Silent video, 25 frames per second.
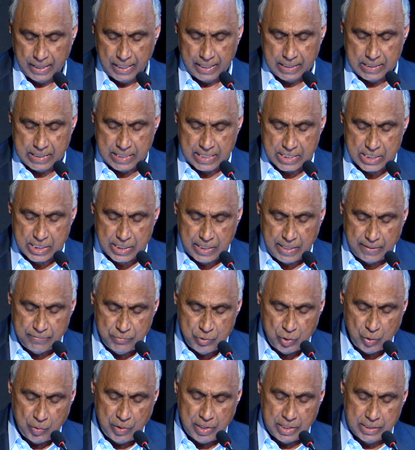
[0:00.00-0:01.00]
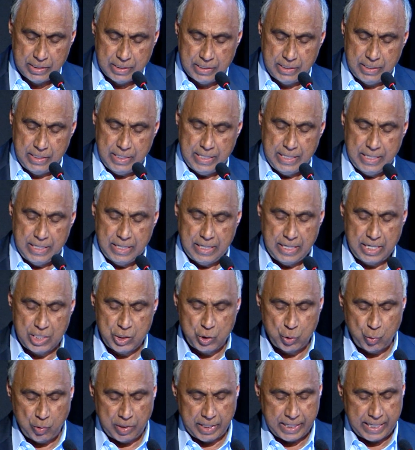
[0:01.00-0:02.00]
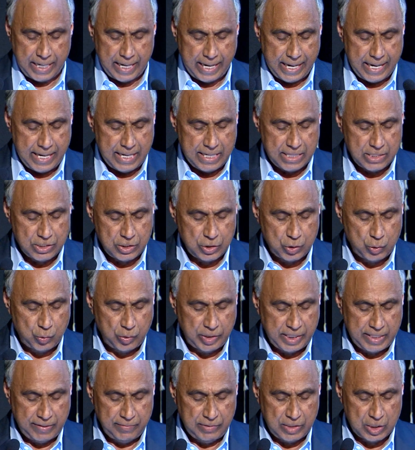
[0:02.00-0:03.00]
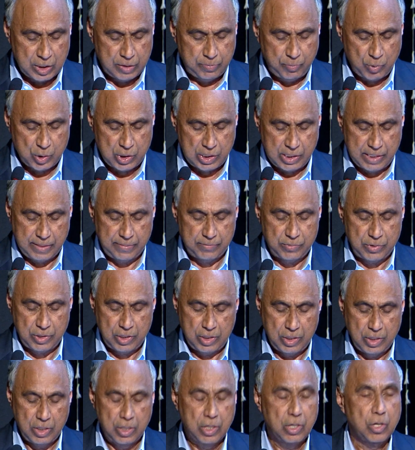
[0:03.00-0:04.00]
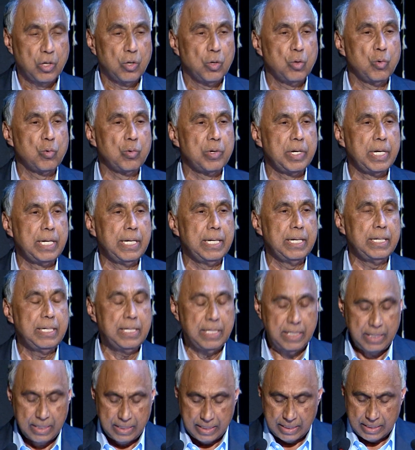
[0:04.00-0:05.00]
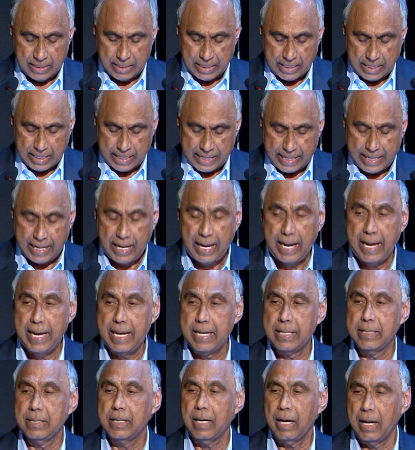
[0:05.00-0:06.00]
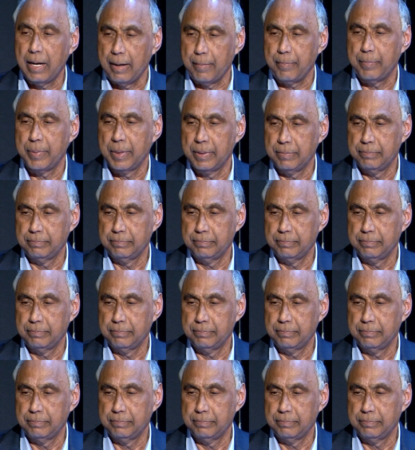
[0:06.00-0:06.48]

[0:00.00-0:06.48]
Let us come together and join hands to give these Muslims who need a hand up.